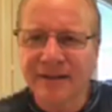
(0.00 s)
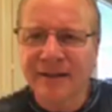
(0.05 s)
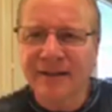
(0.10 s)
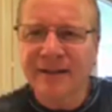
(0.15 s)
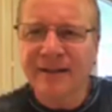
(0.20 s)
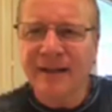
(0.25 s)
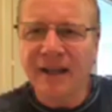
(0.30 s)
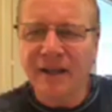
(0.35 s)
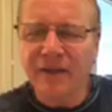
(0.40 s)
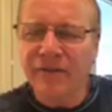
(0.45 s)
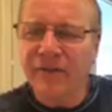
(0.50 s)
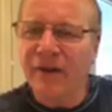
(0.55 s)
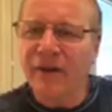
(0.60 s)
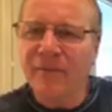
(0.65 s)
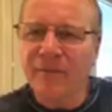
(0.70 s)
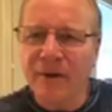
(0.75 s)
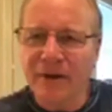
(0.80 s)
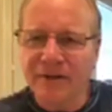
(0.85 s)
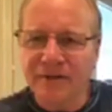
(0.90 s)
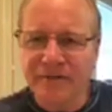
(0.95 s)
Thank you
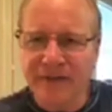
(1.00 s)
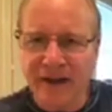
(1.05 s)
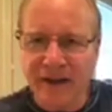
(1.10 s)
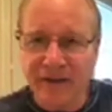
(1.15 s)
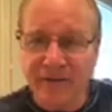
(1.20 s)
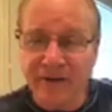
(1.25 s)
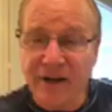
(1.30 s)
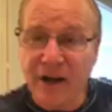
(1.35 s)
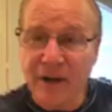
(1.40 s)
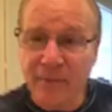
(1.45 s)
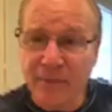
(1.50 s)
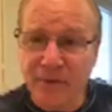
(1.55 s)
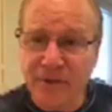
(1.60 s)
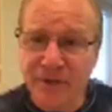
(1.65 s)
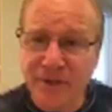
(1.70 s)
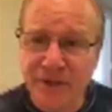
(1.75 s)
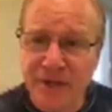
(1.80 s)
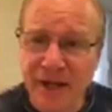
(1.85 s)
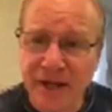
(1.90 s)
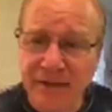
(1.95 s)
very much, Valerie. I
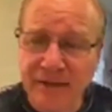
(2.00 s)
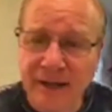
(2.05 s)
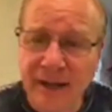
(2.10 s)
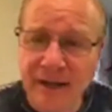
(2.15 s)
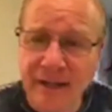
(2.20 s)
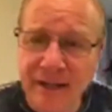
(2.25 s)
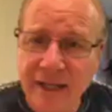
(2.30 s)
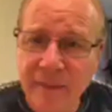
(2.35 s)
appreciate that.